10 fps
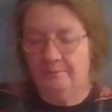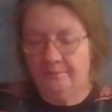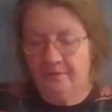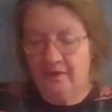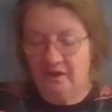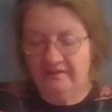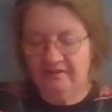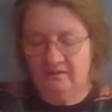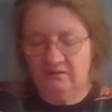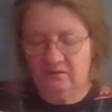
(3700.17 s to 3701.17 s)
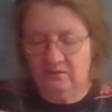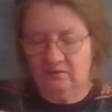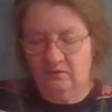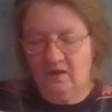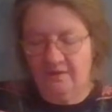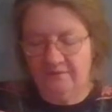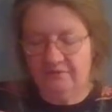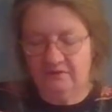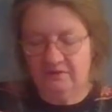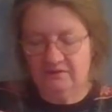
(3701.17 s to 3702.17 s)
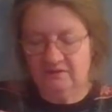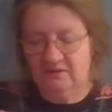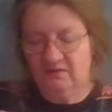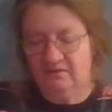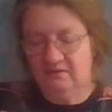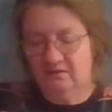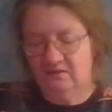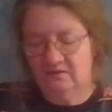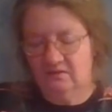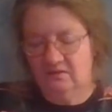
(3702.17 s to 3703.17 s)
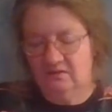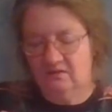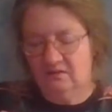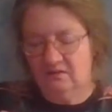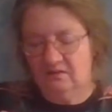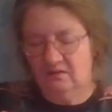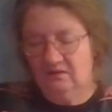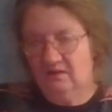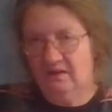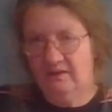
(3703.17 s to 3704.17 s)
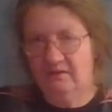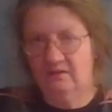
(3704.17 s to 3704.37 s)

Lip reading: but you have to consider that